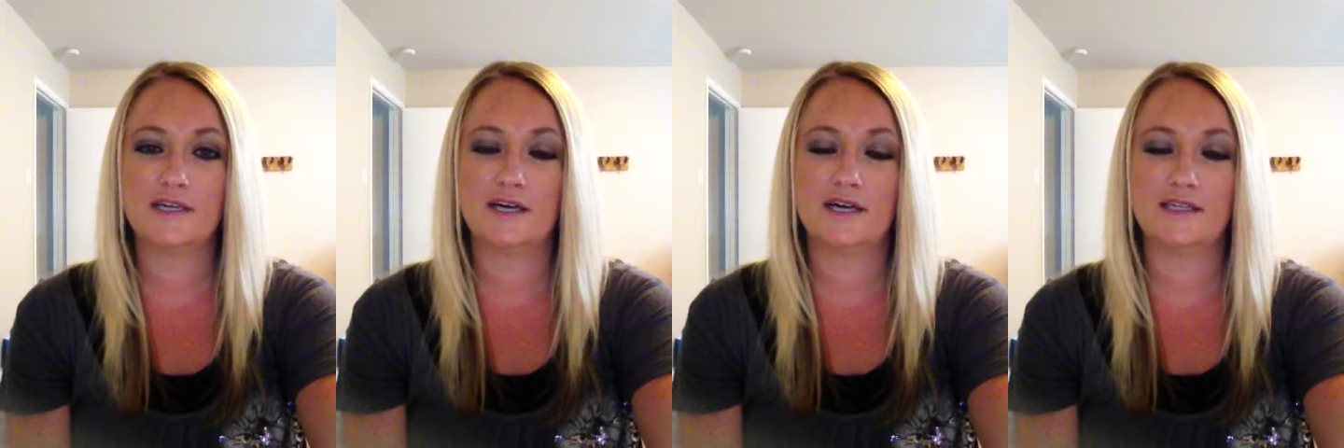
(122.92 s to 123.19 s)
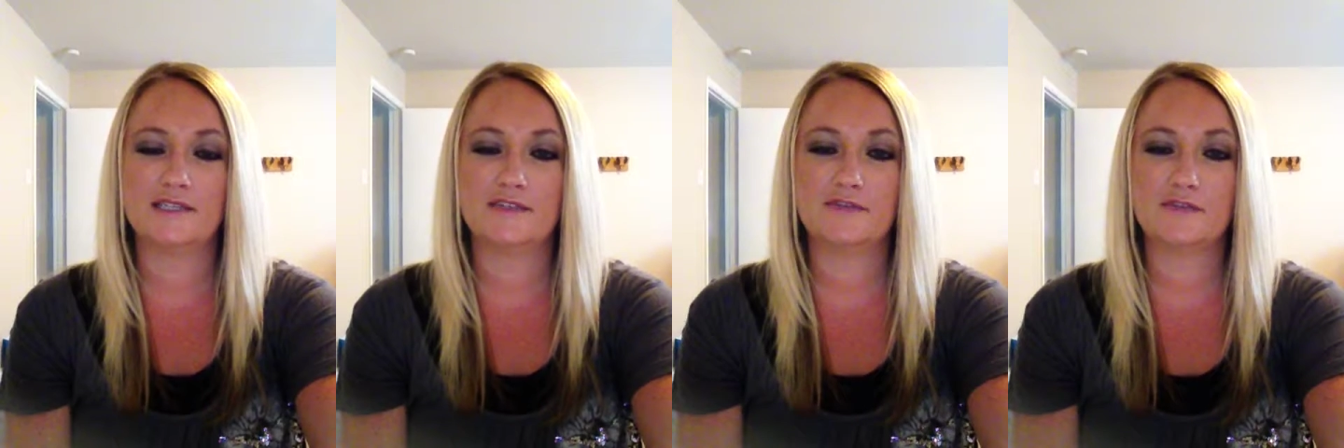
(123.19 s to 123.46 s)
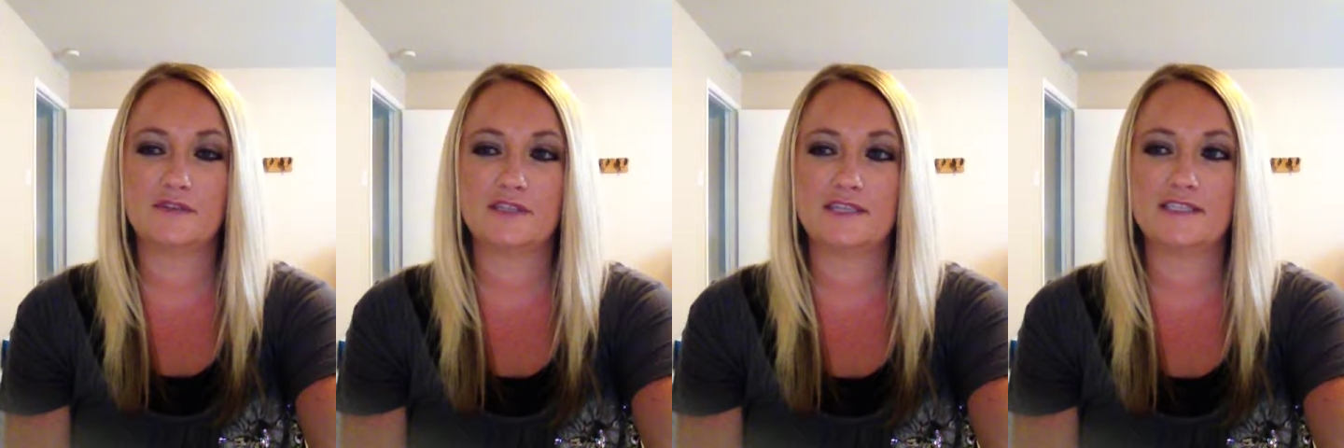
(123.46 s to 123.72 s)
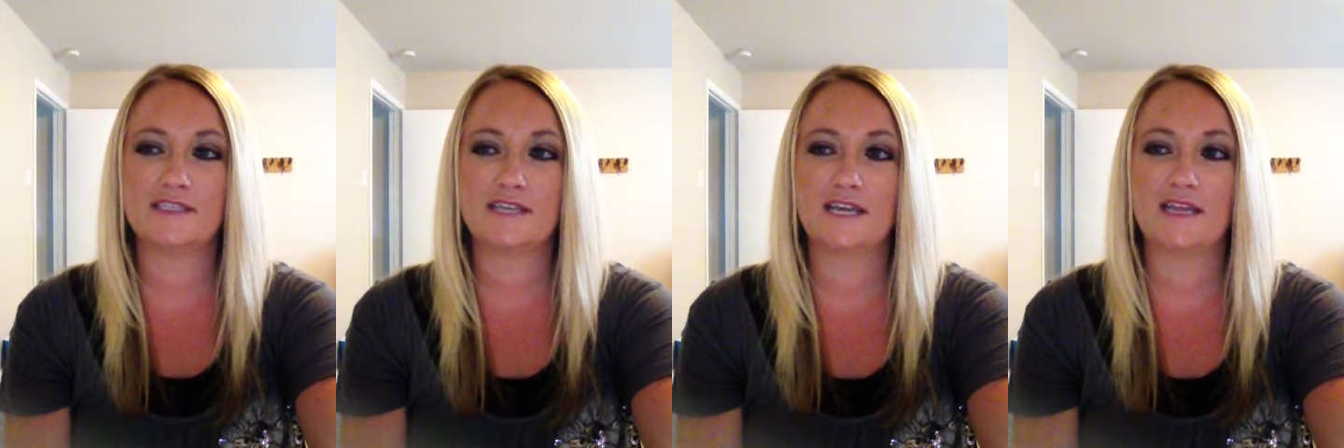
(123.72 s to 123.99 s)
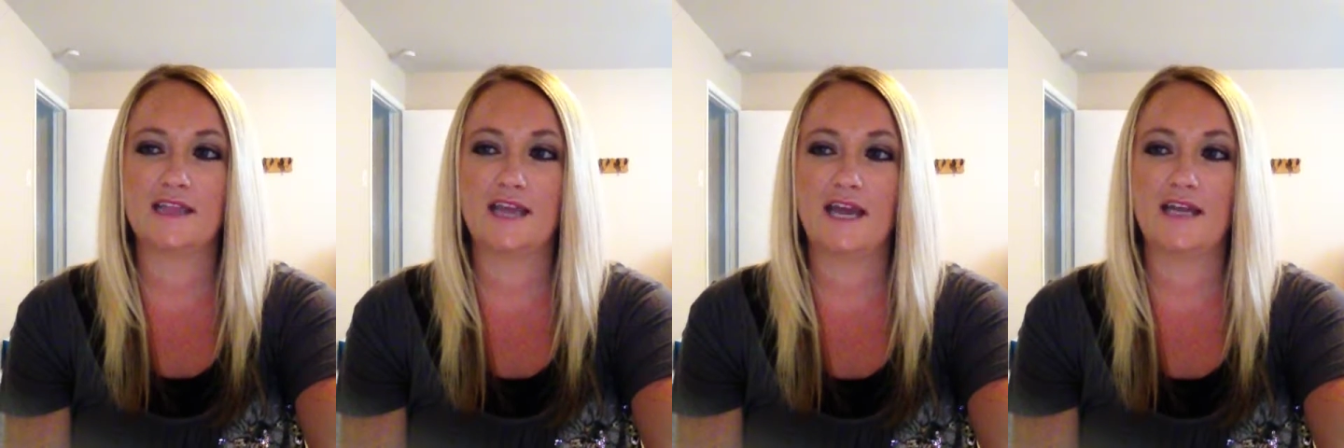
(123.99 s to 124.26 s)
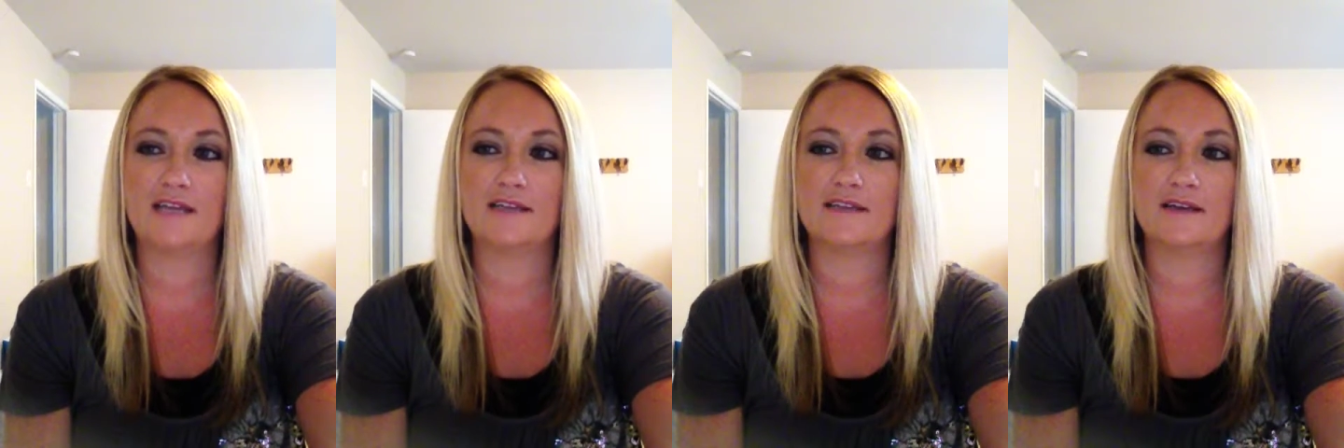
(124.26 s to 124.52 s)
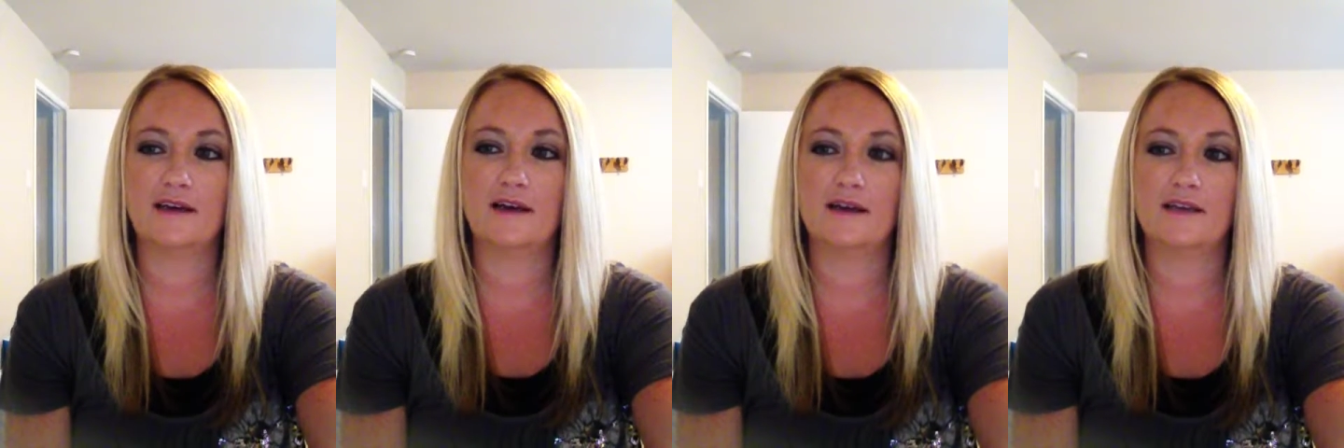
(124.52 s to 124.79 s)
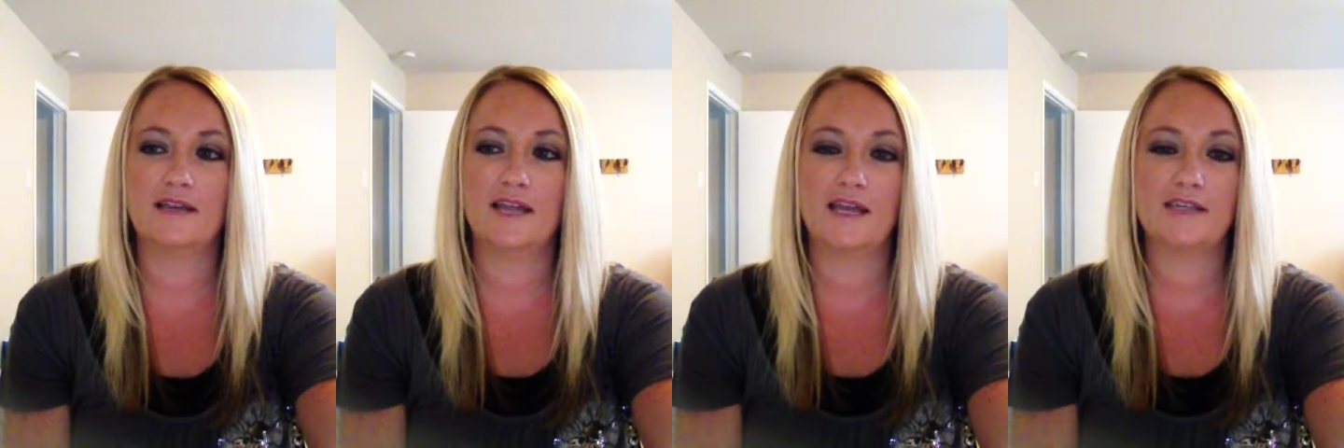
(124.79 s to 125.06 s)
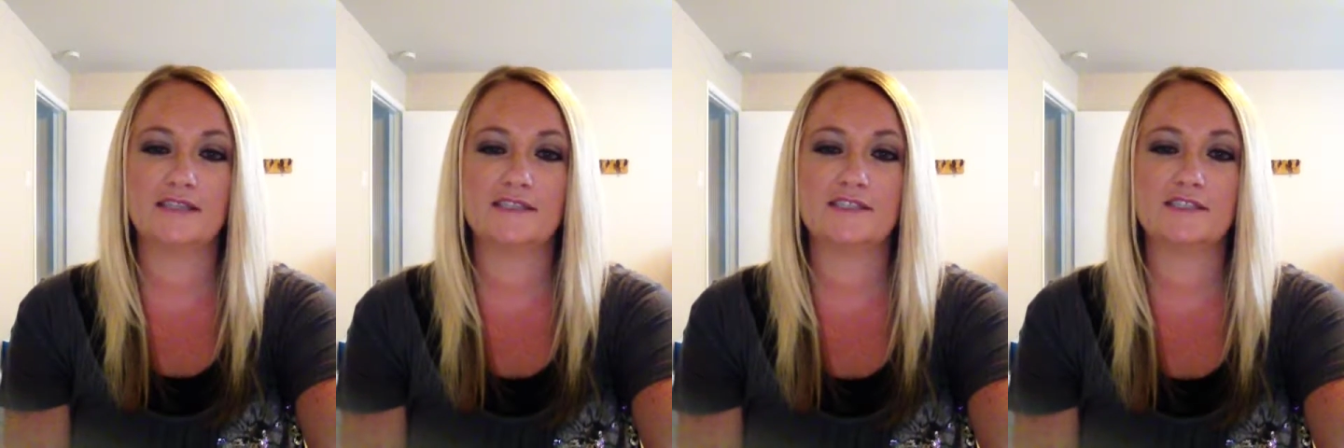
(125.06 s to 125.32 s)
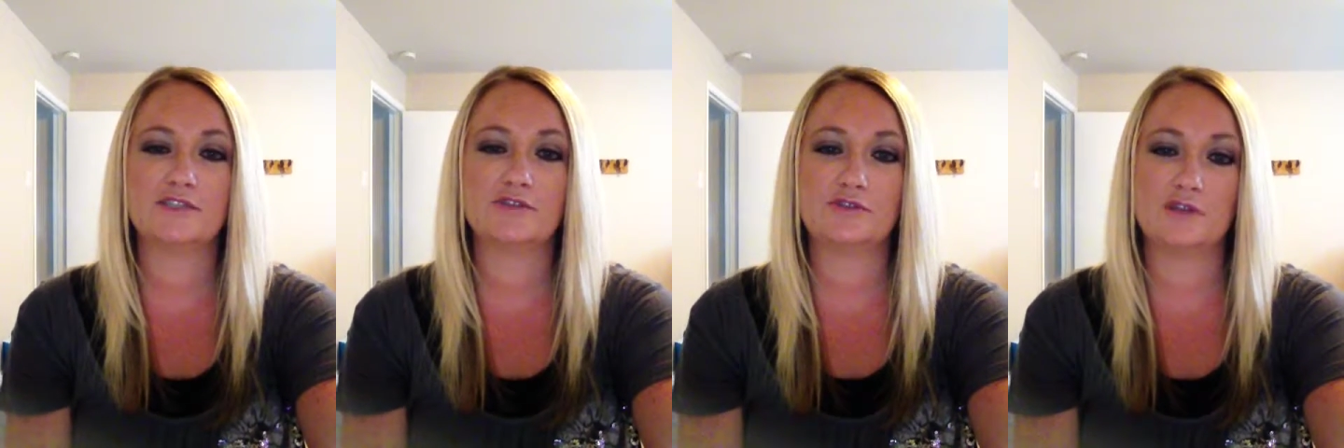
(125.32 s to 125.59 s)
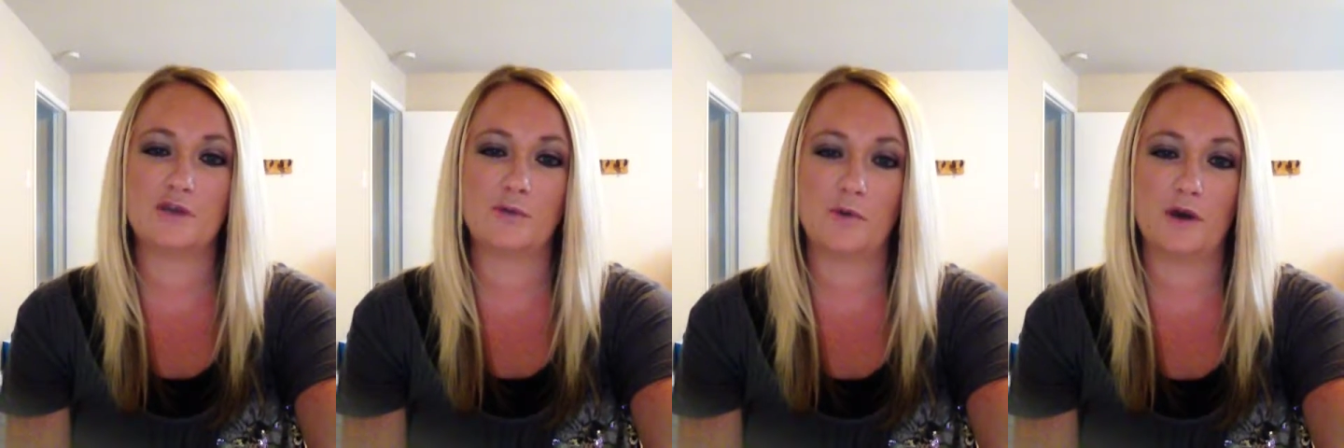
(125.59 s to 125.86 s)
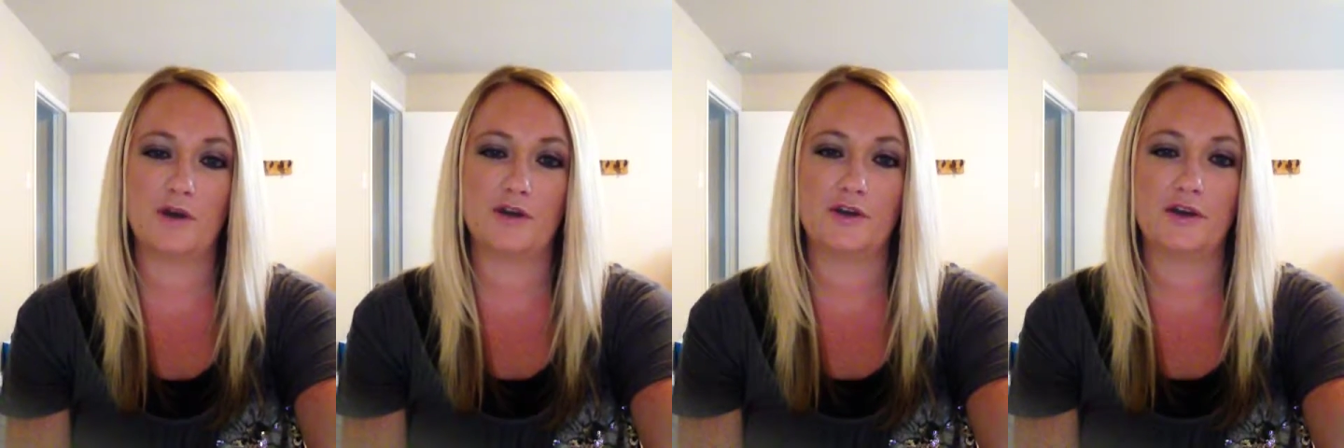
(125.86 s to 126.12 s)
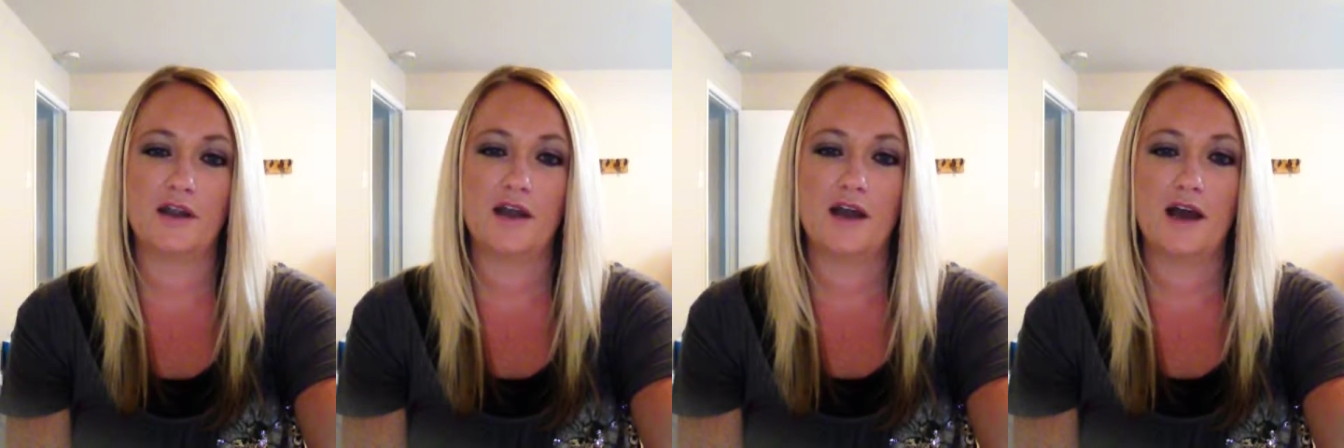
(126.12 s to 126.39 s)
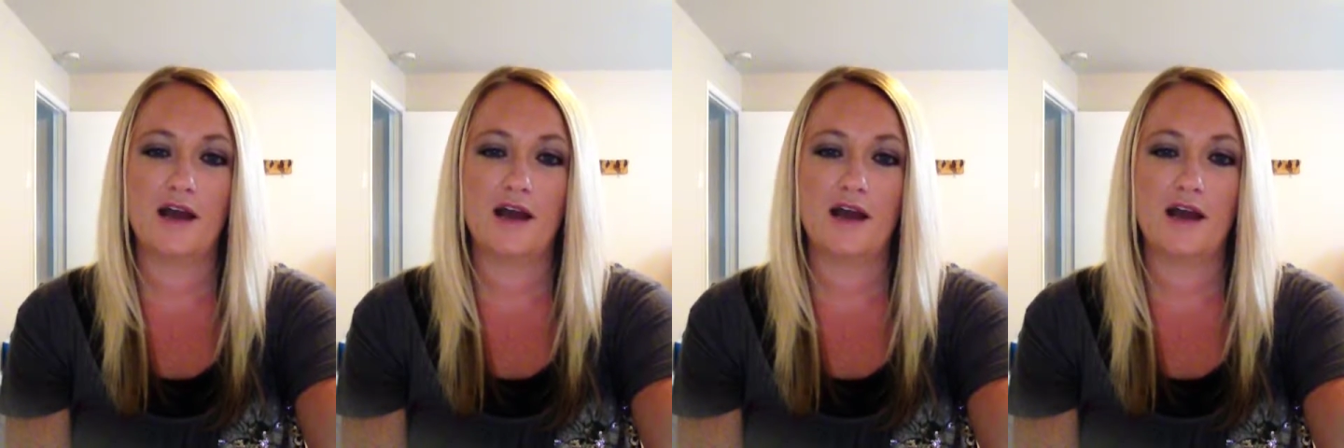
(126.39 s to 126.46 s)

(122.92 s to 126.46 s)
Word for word: uh, different things like that. Uh, next is drink water.